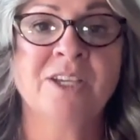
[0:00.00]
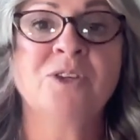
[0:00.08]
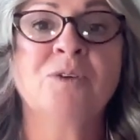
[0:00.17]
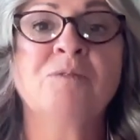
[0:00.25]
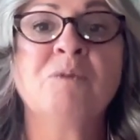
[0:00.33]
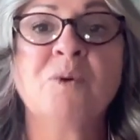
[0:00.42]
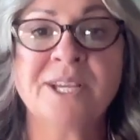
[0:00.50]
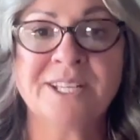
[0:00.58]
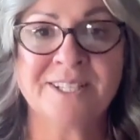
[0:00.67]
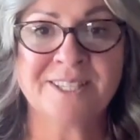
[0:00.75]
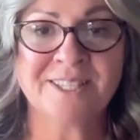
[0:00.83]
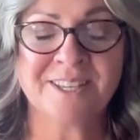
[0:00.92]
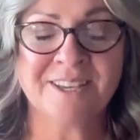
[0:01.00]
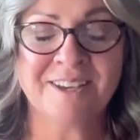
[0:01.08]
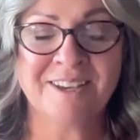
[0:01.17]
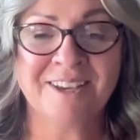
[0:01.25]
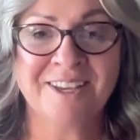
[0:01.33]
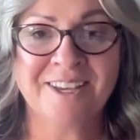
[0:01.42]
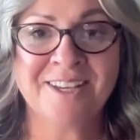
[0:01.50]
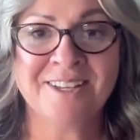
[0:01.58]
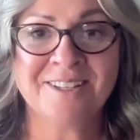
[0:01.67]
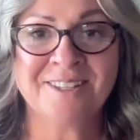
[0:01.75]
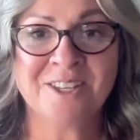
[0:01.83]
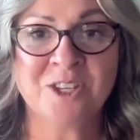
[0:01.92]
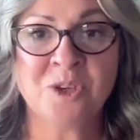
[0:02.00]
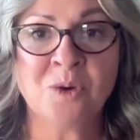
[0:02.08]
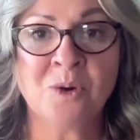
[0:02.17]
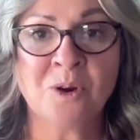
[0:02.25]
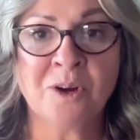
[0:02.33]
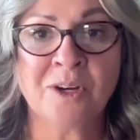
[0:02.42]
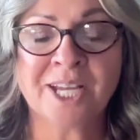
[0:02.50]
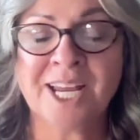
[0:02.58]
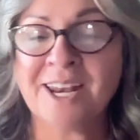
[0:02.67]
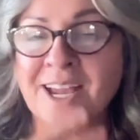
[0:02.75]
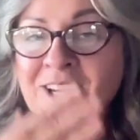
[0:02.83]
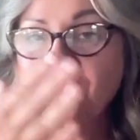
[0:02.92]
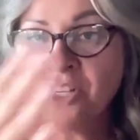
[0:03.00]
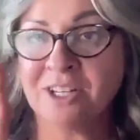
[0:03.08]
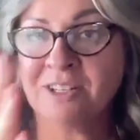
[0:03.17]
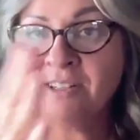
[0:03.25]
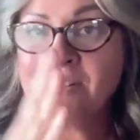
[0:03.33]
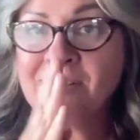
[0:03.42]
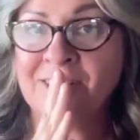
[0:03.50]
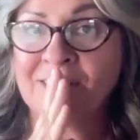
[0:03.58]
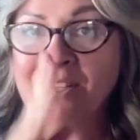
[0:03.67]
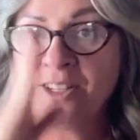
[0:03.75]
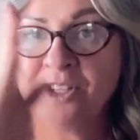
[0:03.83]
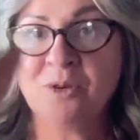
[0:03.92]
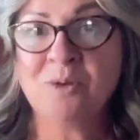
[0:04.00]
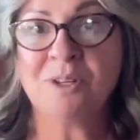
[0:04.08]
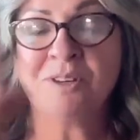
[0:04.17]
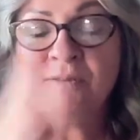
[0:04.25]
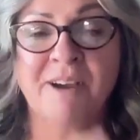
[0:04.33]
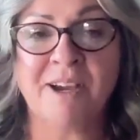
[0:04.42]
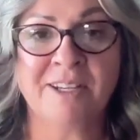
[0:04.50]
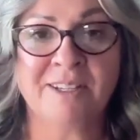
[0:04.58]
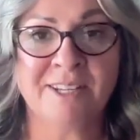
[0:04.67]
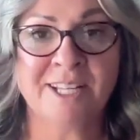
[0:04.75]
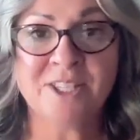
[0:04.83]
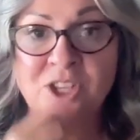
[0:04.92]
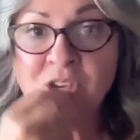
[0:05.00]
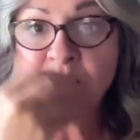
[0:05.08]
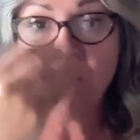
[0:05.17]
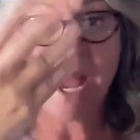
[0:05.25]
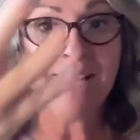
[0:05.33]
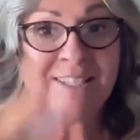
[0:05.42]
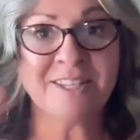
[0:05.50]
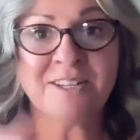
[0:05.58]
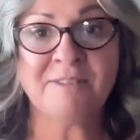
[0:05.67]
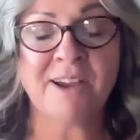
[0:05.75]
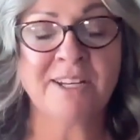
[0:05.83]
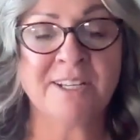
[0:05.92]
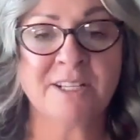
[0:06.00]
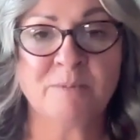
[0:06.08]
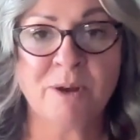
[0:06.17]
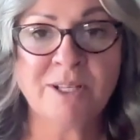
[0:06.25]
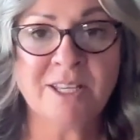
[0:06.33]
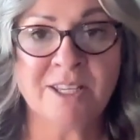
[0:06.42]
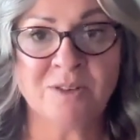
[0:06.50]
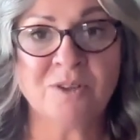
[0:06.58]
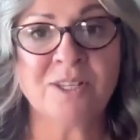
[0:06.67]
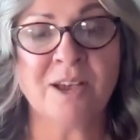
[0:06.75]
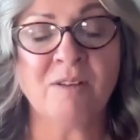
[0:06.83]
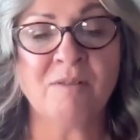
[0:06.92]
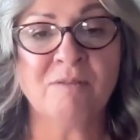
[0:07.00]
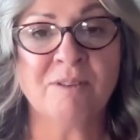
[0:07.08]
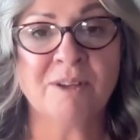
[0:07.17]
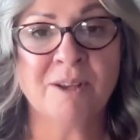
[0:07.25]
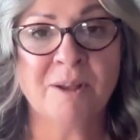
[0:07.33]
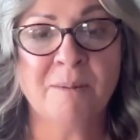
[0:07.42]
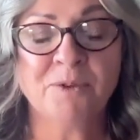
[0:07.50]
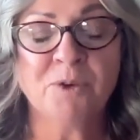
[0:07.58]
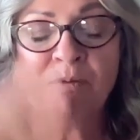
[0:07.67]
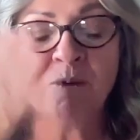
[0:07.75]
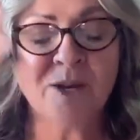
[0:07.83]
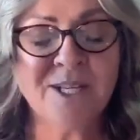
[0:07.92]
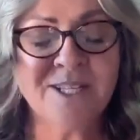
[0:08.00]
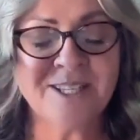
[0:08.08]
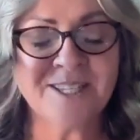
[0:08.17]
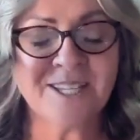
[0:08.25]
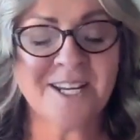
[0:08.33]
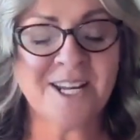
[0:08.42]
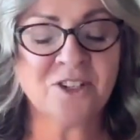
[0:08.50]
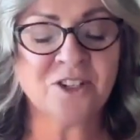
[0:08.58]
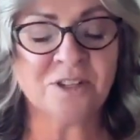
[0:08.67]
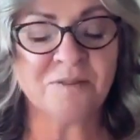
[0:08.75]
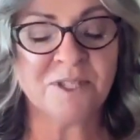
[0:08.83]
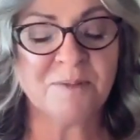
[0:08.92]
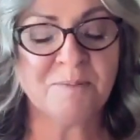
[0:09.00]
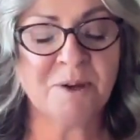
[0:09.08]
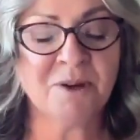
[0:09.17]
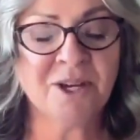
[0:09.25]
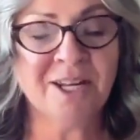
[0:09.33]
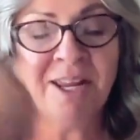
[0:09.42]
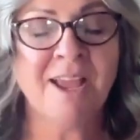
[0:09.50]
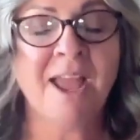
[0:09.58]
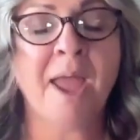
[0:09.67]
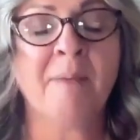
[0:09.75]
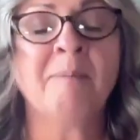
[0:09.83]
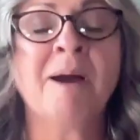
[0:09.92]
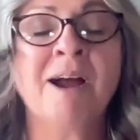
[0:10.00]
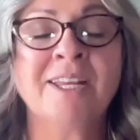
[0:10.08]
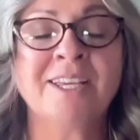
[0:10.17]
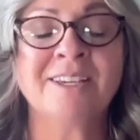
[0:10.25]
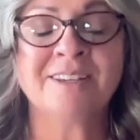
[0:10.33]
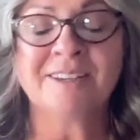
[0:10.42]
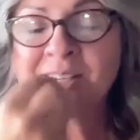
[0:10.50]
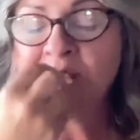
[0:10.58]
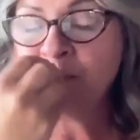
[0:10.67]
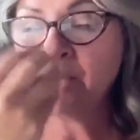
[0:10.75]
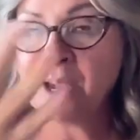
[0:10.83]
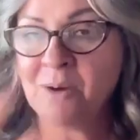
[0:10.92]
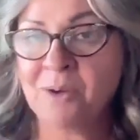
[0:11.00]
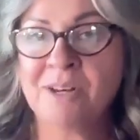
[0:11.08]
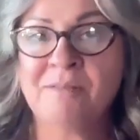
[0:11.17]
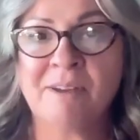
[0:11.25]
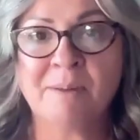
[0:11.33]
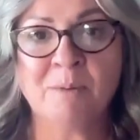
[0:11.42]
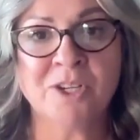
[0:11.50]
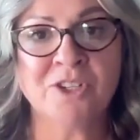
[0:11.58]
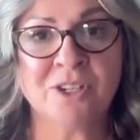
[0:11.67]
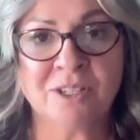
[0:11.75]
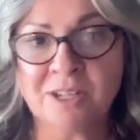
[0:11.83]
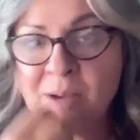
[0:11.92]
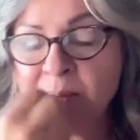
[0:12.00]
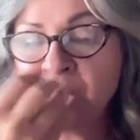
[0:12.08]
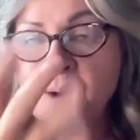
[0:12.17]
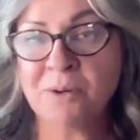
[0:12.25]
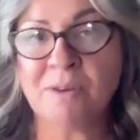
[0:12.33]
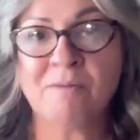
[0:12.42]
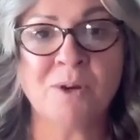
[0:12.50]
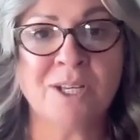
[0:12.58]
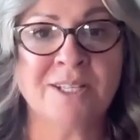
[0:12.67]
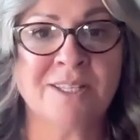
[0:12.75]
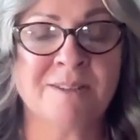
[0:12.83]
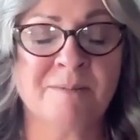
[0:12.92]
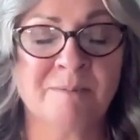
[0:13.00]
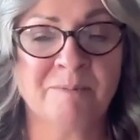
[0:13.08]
Your voice is your connection to the divine. It's you as the divine expressing yourself. Your voice is a connection of spirit and body, coming out in a vibration, coming out in a voice.